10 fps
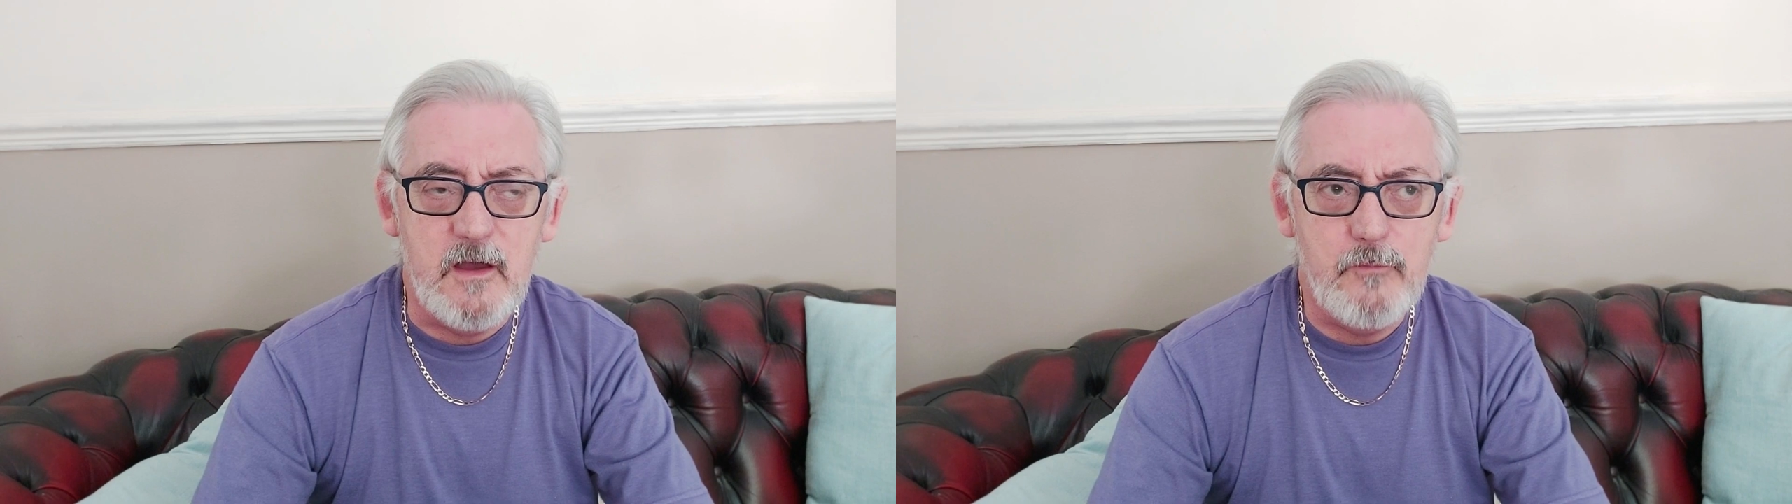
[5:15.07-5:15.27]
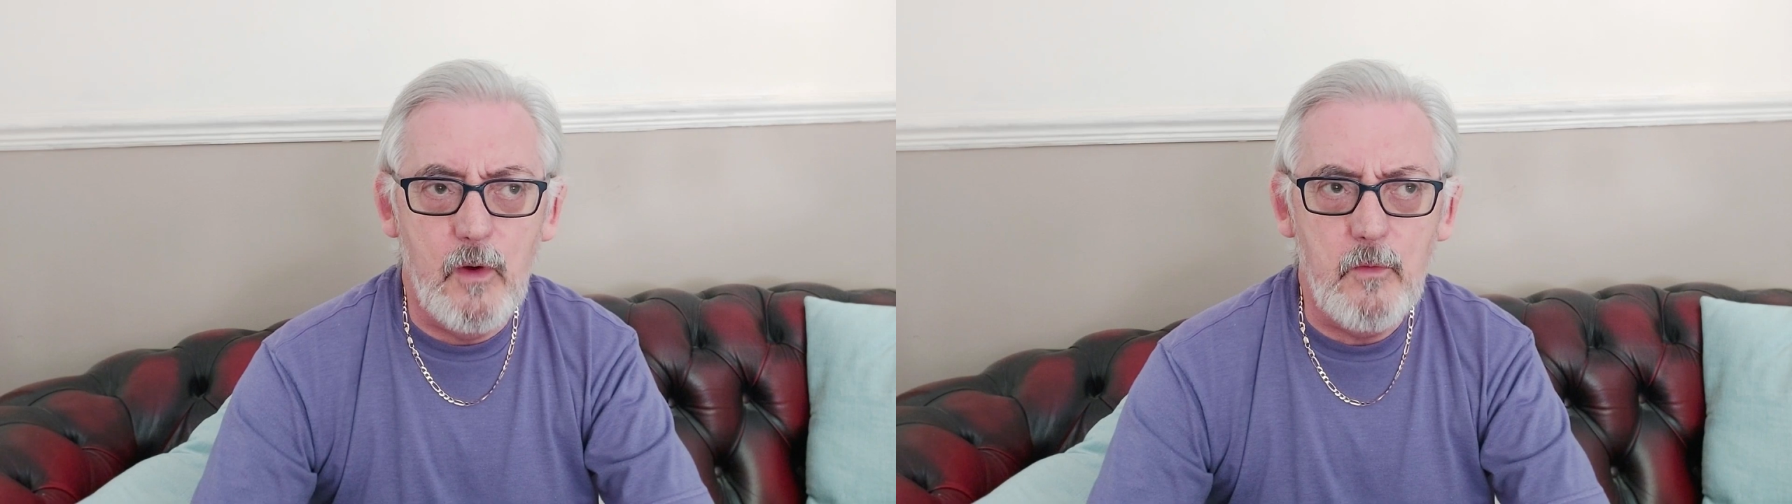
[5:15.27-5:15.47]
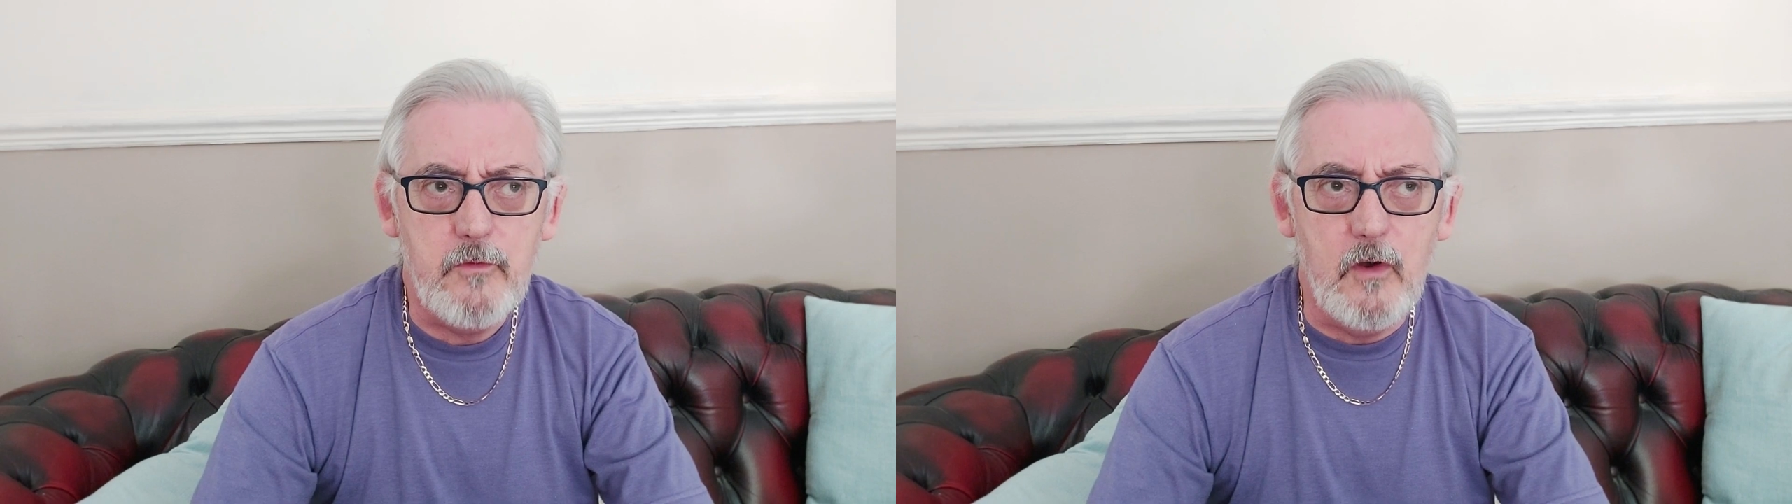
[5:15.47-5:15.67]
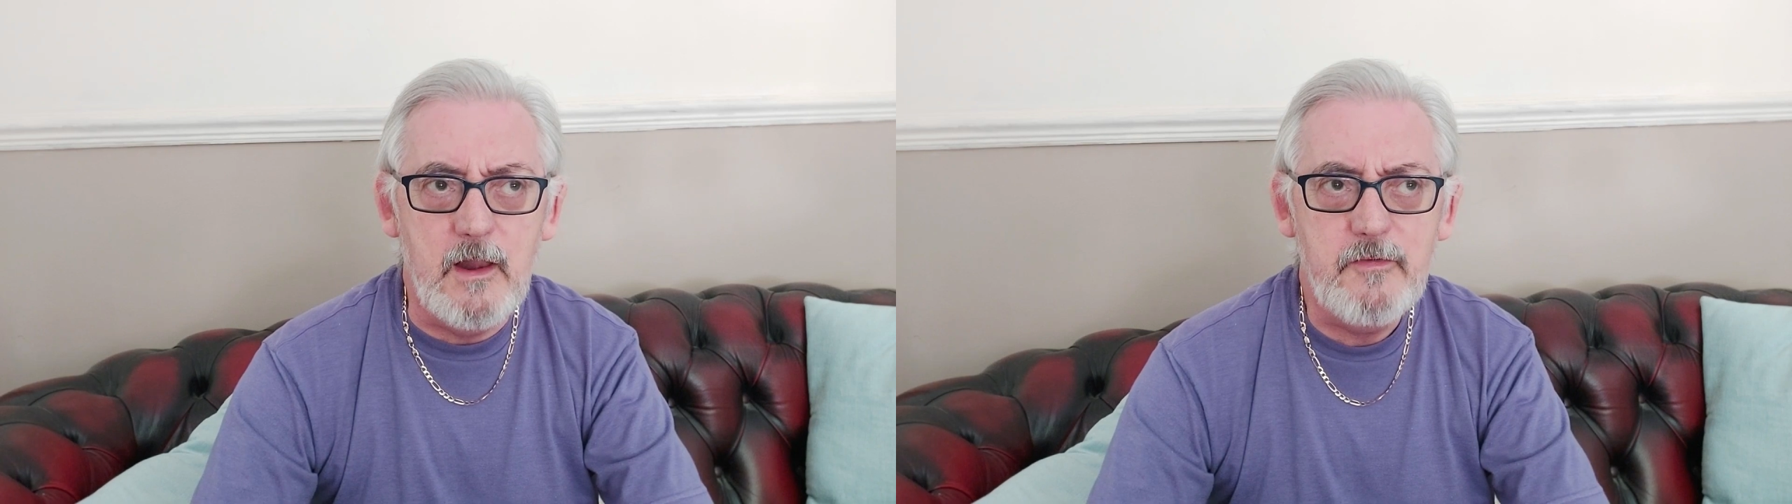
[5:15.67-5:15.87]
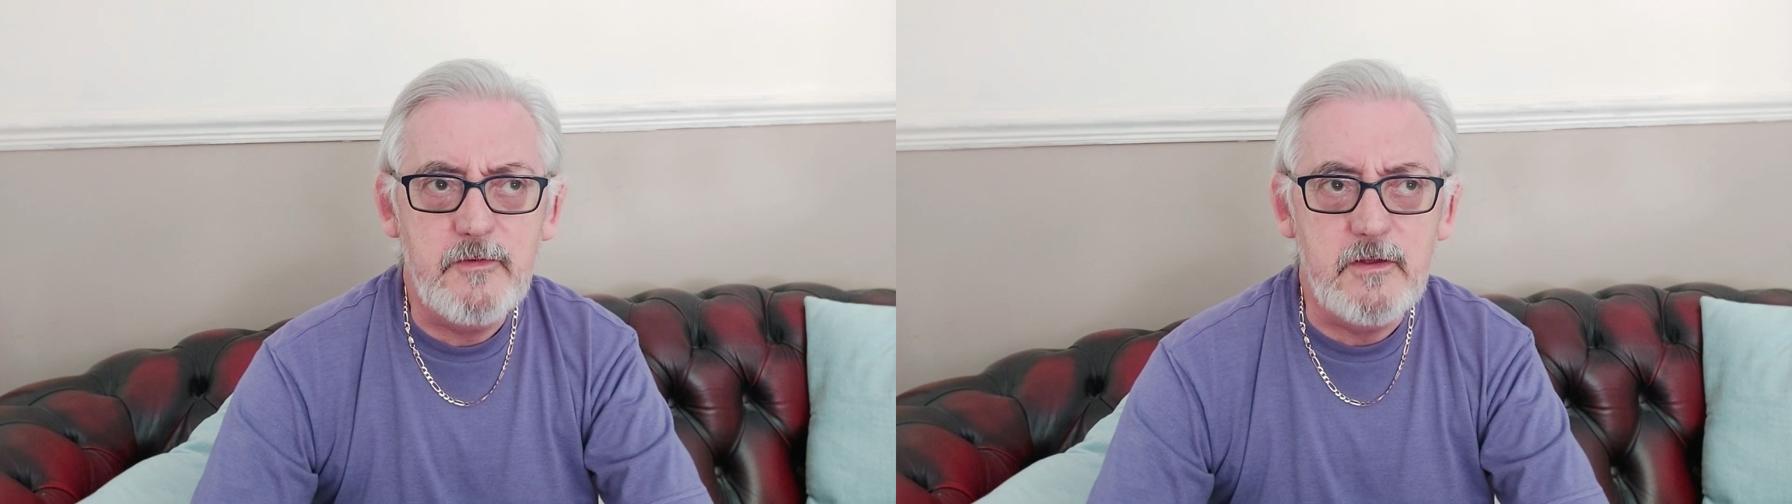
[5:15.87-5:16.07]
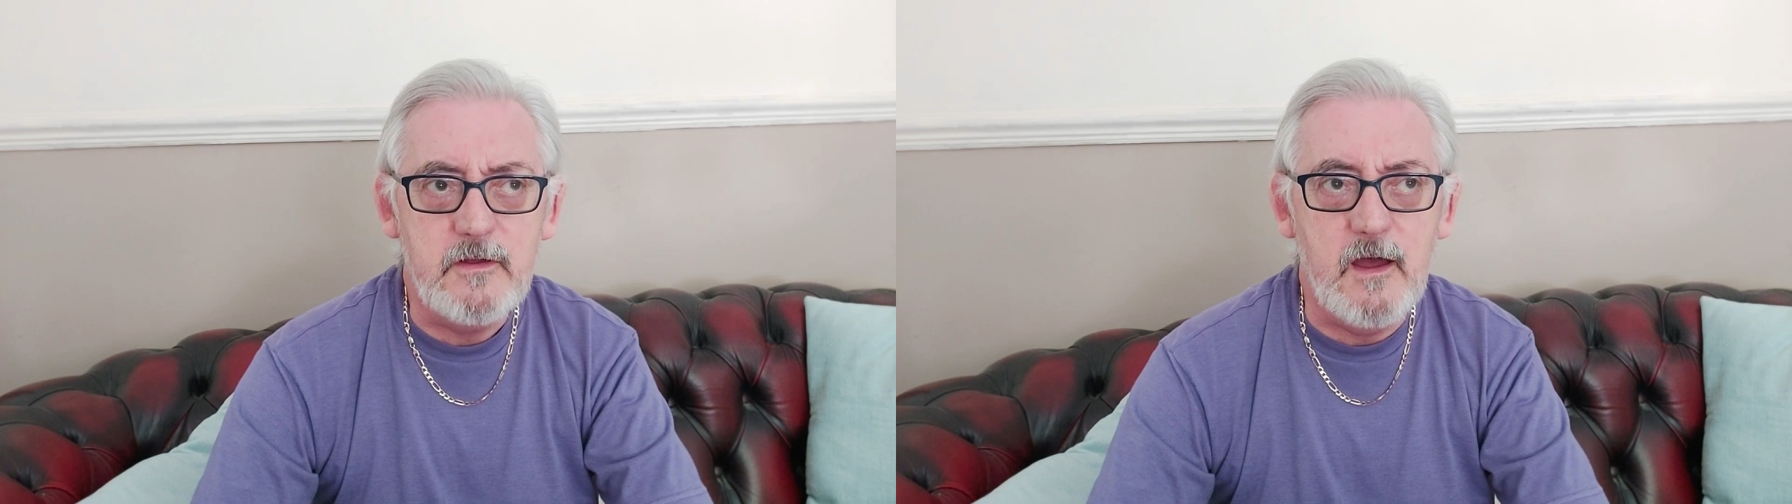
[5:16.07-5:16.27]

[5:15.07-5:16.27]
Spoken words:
what we've got left